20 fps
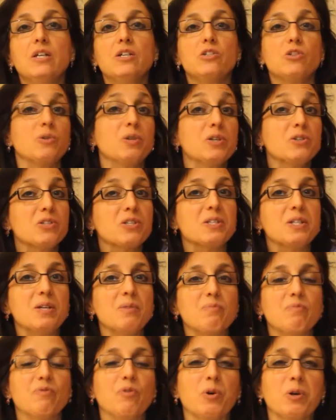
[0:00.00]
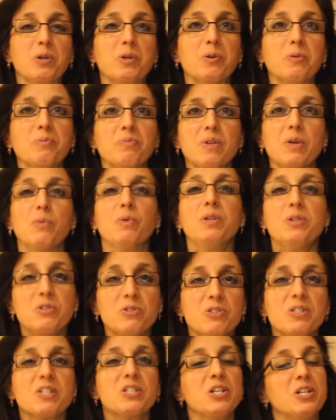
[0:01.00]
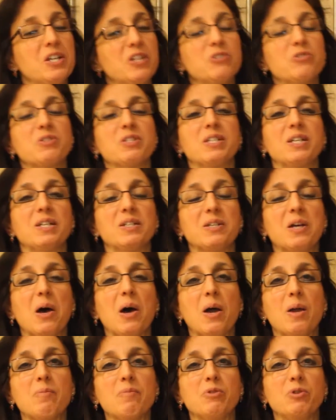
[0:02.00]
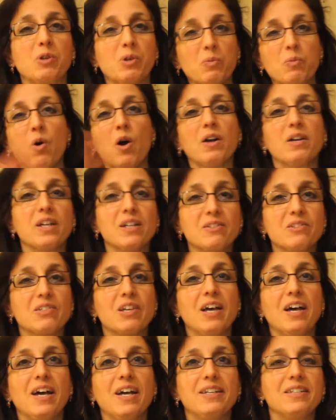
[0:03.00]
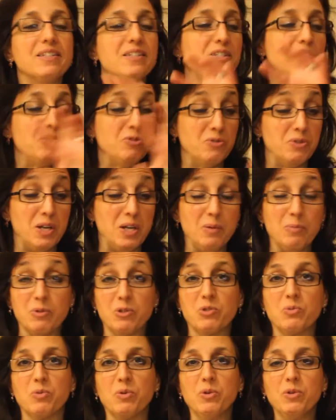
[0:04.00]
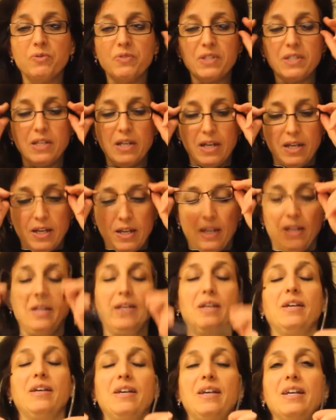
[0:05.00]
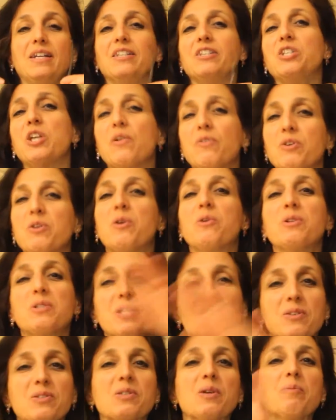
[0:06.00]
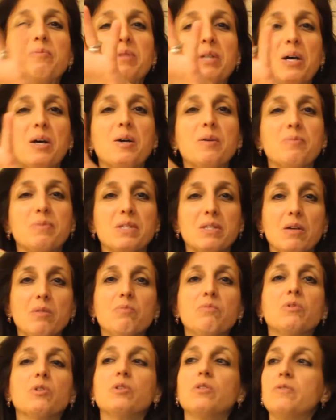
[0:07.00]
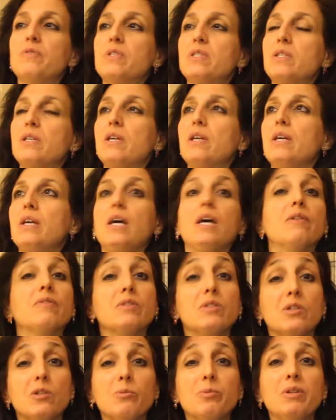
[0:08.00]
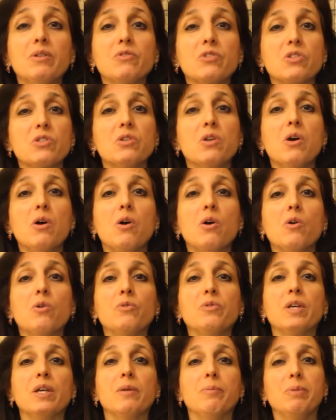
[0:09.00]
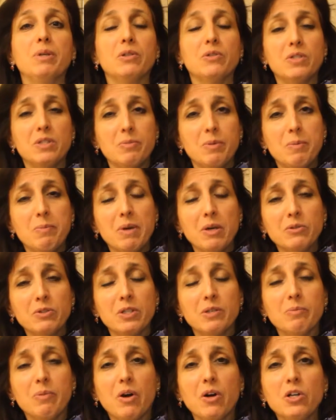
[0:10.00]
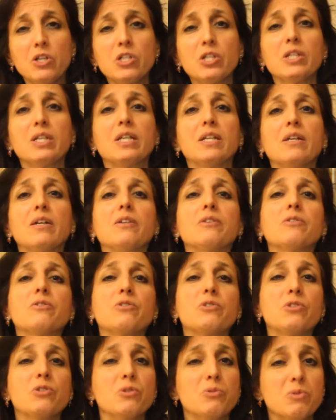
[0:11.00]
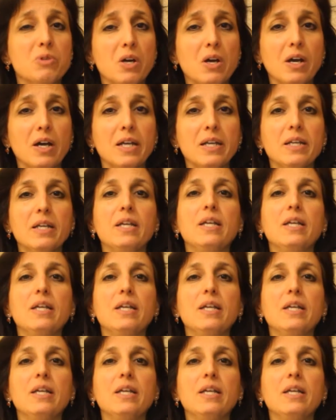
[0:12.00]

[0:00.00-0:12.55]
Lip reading: So here's a tip for you. Winter's such an interesting time. You can walk outside and see your neighbor's roofs. Did you ever notice how sometimes some roofs have a little bit of snow that appears to be melted partially and others do not?